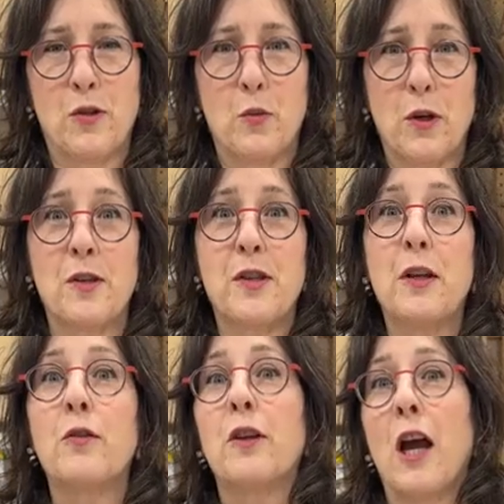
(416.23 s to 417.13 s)
So we're going to
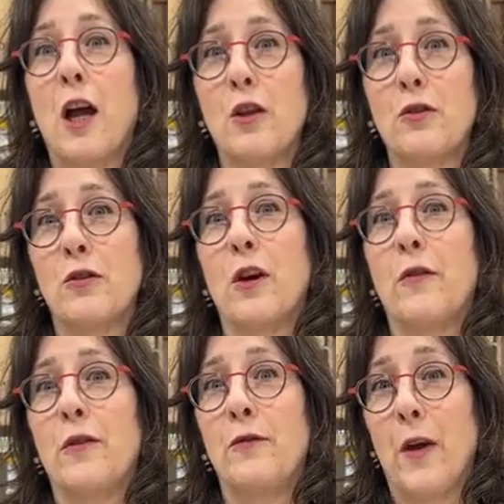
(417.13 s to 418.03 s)
send out a calendar
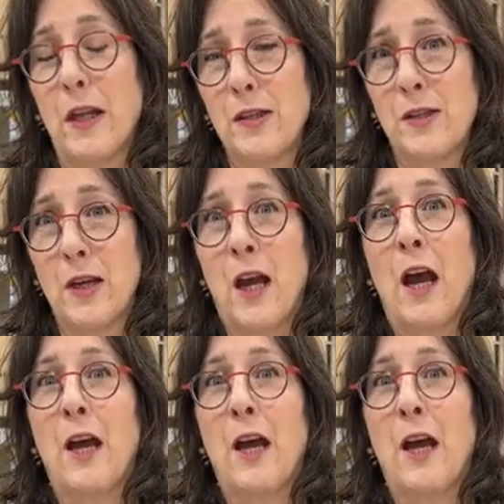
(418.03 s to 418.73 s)
of events,